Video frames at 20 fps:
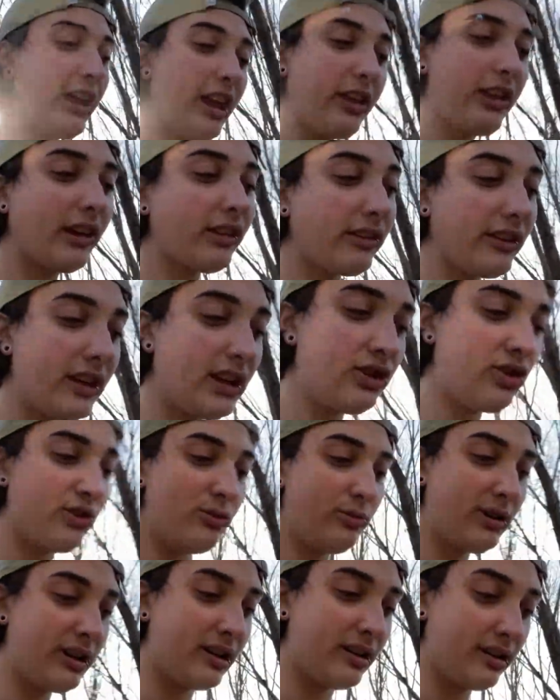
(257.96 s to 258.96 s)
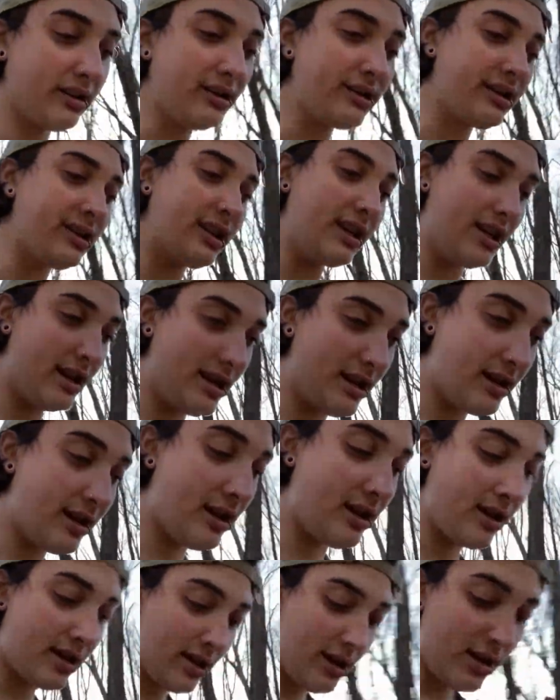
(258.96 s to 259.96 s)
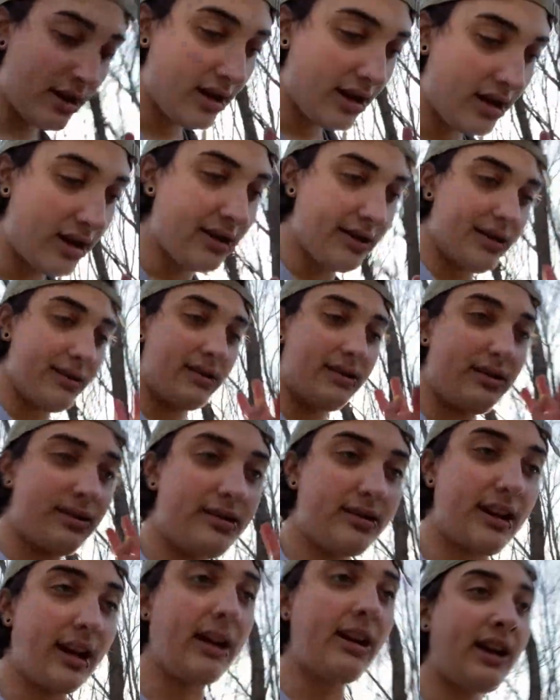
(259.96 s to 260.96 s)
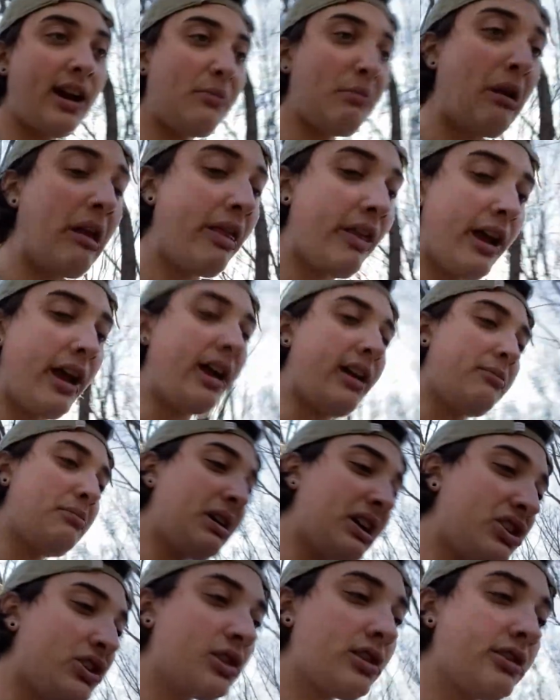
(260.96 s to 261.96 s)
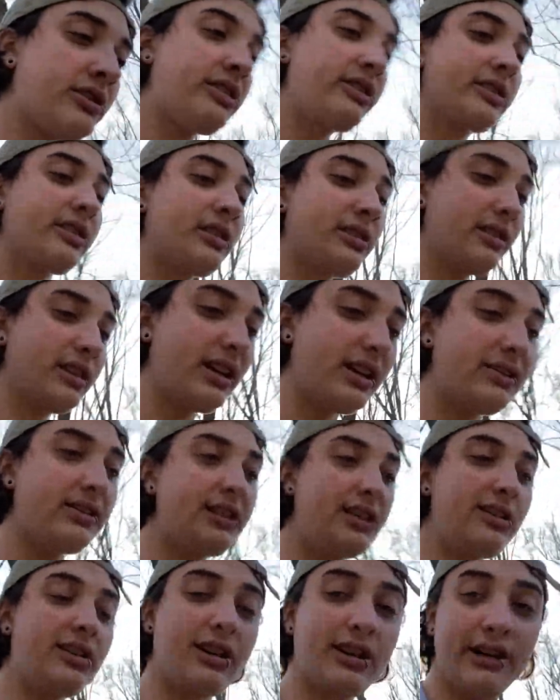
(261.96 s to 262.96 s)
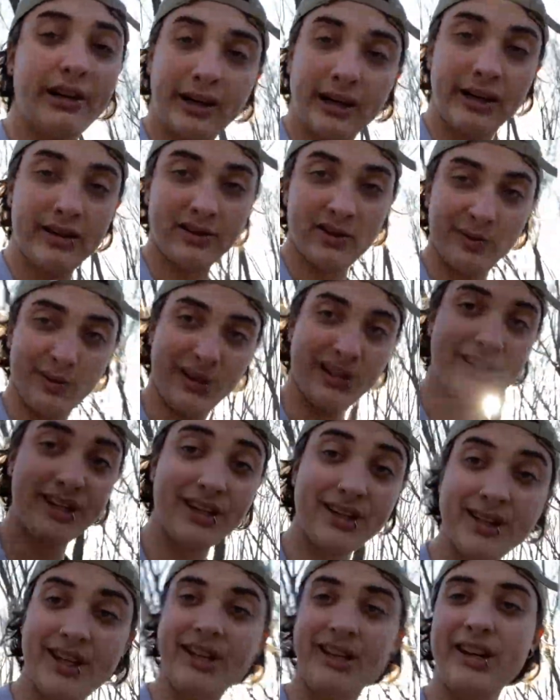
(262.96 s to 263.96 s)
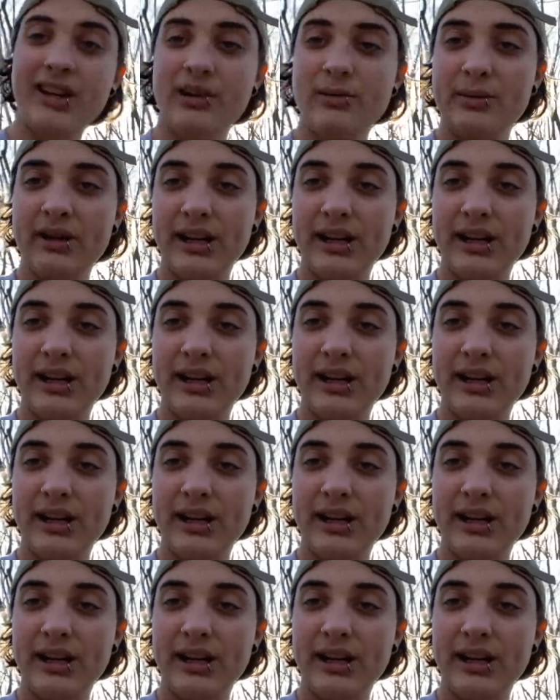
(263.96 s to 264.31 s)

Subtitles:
that's the issue, because the second camera that had pictures, the SD card in it is only a 16 gigabyte